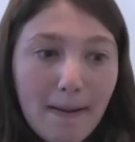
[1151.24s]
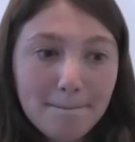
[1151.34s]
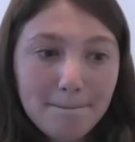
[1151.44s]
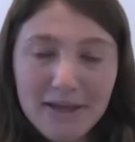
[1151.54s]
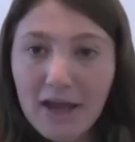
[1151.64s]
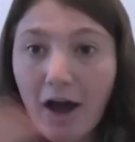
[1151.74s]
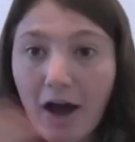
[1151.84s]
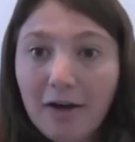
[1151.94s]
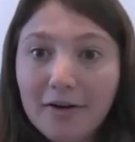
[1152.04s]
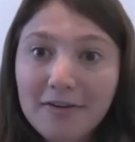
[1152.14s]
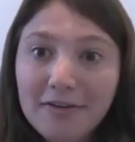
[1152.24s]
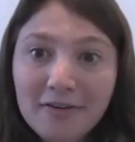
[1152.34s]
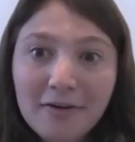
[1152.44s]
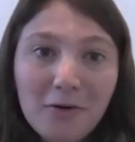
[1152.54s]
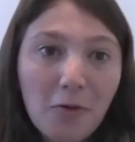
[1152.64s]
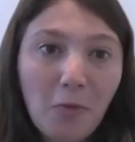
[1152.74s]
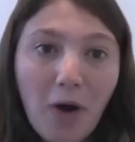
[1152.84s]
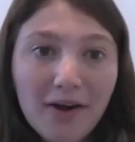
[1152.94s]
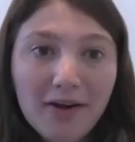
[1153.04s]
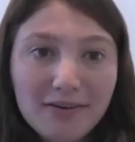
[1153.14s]
beyond
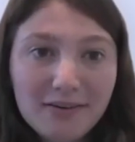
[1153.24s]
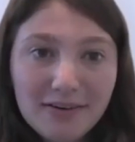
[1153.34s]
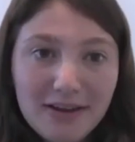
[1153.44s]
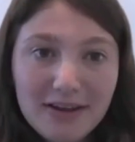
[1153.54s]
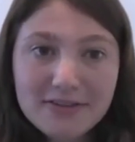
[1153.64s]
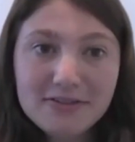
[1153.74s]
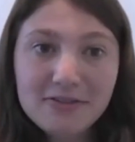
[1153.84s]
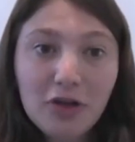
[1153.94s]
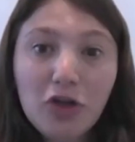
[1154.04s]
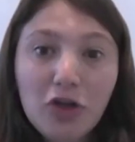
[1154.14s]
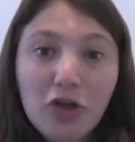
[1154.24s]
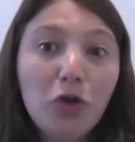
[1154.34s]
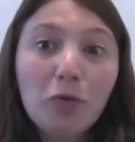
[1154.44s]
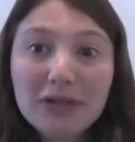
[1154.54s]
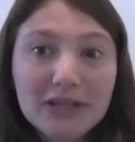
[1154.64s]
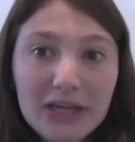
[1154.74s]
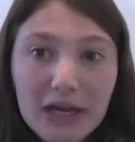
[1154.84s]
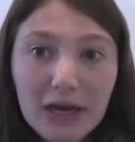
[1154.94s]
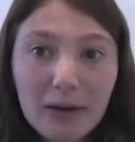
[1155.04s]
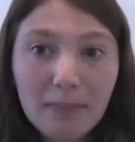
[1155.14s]
what is
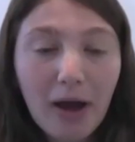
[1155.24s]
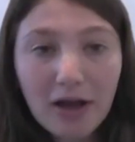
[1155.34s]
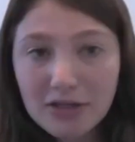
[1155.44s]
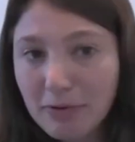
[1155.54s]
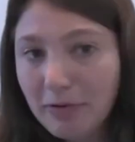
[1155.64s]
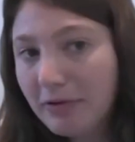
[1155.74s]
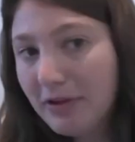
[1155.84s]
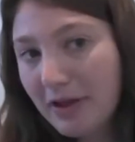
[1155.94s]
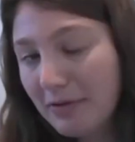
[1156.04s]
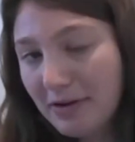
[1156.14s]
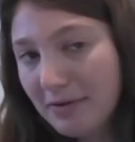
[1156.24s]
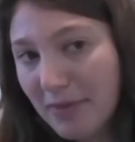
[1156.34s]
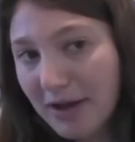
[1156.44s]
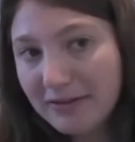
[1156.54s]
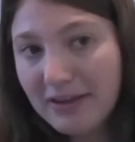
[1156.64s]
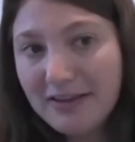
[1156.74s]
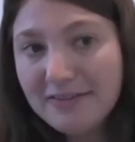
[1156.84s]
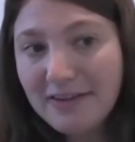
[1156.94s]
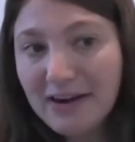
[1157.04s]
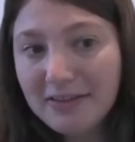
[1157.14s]
humanly possible in my case.
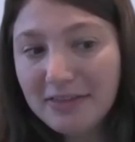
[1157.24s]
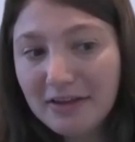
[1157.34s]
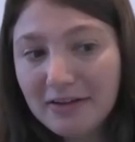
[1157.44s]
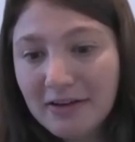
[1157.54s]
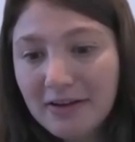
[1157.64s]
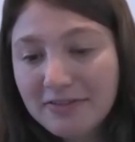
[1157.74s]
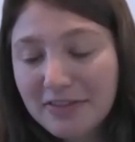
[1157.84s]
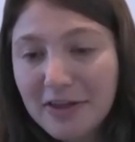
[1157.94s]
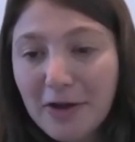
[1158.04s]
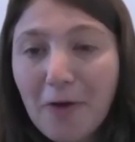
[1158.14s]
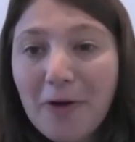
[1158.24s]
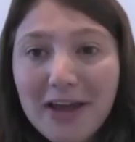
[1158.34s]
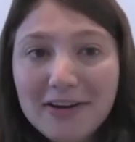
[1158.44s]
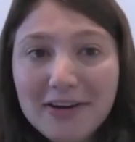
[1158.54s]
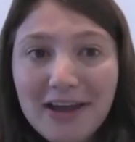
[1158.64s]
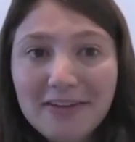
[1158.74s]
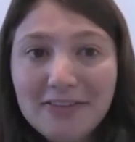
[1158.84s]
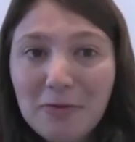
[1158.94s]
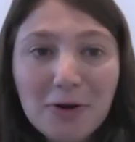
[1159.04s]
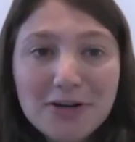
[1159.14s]
And I think that they go hand in hand. They
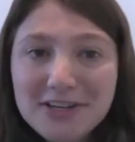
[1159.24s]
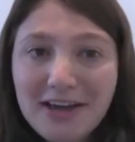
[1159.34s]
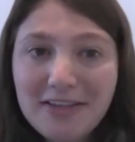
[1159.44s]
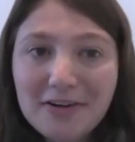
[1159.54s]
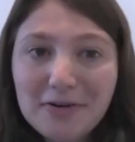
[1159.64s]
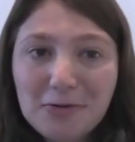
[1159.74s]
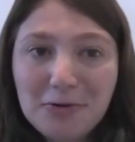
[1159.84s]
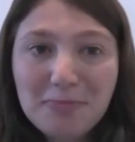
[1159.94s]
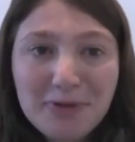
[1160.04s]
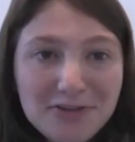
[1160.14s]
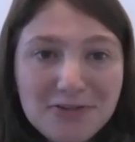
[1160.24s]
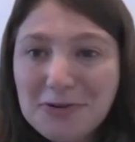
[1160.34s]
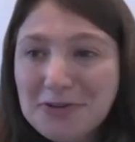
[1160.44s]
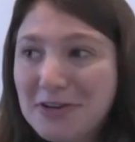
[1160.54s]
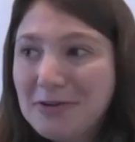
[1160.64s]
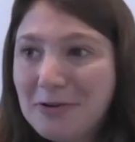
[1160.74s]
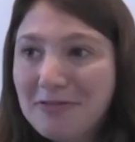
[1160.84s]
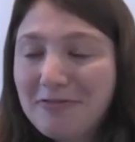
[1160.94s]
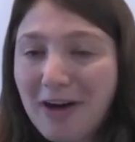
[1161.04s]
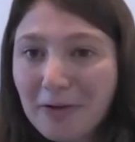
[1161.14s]
work together. You can be Jewish and you can
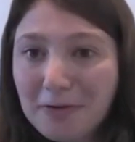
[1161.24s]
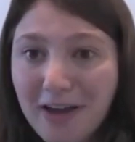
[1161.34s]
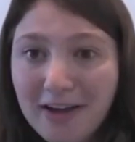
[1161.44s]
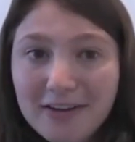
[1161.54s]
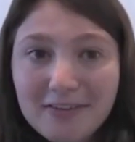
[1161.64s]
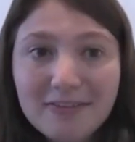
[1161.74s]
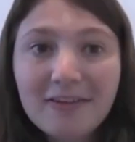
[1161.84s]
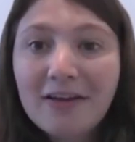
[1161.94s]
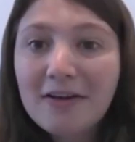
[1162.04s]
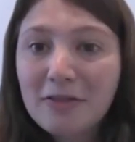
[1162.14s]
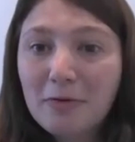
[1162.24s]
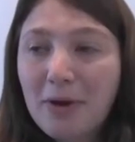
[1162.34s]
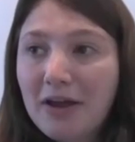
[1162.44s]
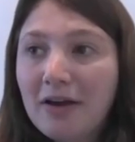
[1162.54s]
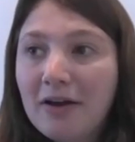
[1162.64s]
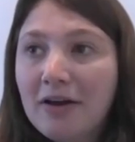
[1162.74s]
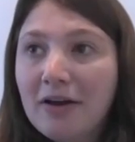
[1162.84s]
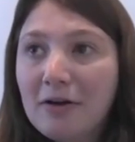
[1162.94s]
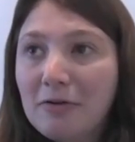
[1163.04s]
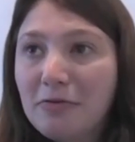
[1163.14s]
follow science the way
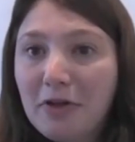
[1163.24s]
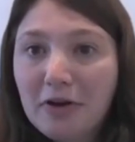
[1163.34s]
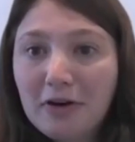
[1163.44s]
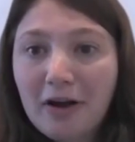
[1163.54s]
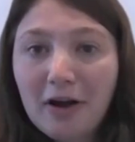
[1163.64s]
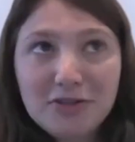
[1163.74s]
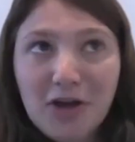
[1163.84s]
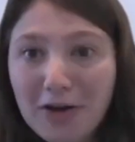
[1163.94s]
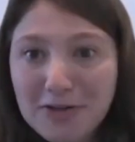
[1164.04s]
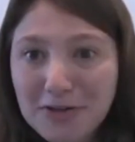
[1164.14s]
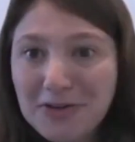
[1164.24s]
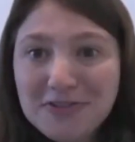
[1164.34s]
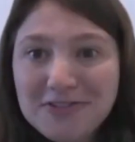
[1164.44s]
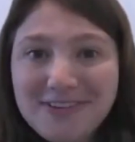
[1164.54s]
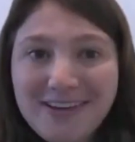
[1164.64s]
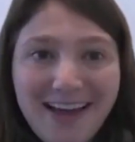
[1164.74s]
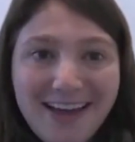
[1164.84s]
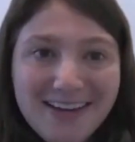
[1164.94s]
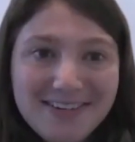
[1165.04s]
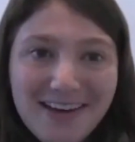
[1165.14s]
there are doctors
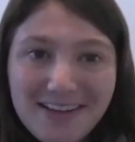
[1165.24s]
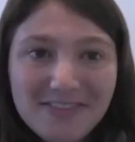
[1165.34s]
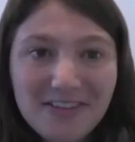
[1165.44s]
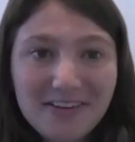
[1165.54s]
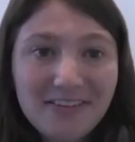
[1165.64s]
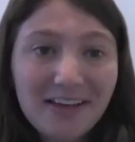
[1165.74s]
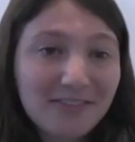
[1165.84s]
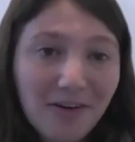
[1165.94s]
and other things. That